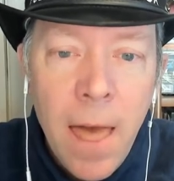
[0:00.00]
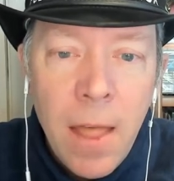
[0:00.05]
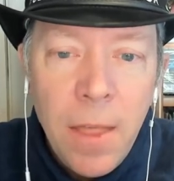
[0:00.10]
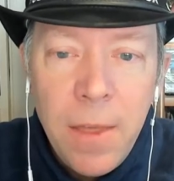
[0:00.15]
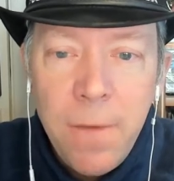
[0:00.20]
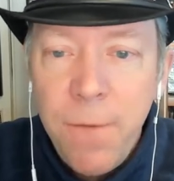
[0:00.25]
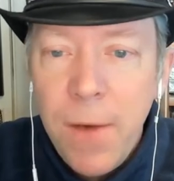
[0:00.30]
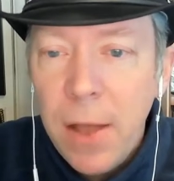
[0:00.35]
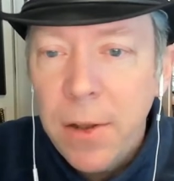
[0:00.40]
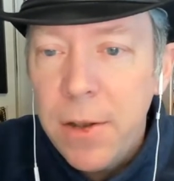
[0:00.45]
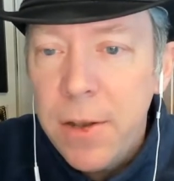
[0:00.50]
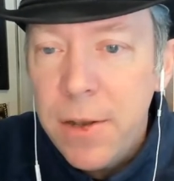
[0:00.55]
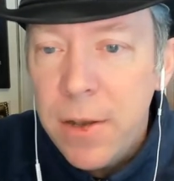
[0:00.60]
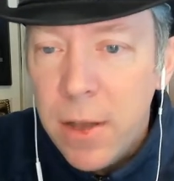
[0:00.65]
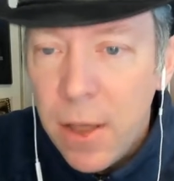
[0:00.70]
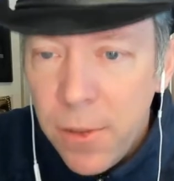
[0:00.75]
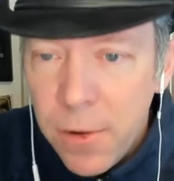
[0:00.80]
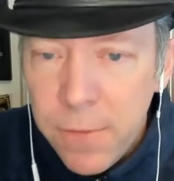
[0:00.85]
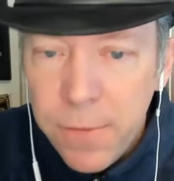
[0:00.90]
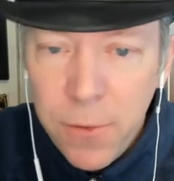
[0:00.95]
They found
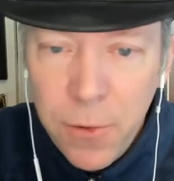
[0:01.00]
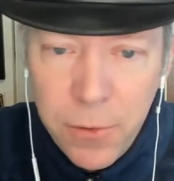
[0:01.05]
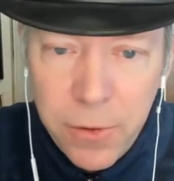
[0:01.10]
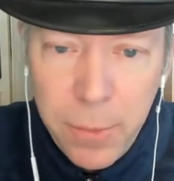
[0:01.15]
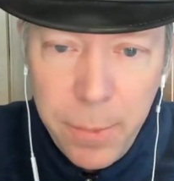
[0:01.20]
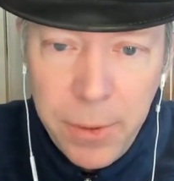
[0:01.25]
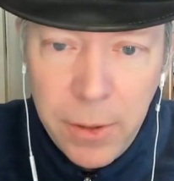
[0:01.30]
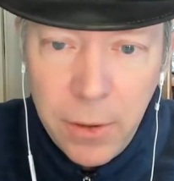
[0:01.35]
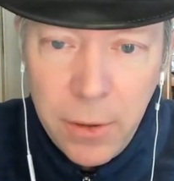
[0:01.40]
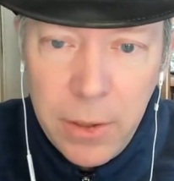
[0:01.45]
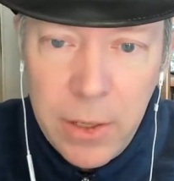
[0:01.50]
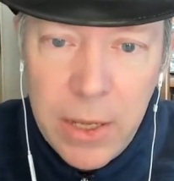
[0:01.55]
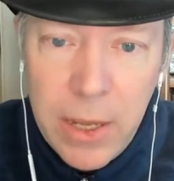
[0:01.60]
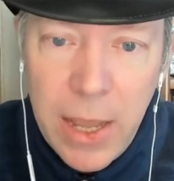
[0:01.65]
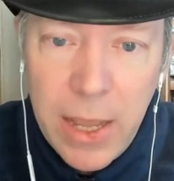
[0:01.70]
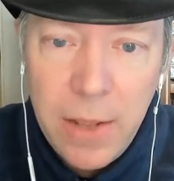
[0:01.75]
another vulnerability,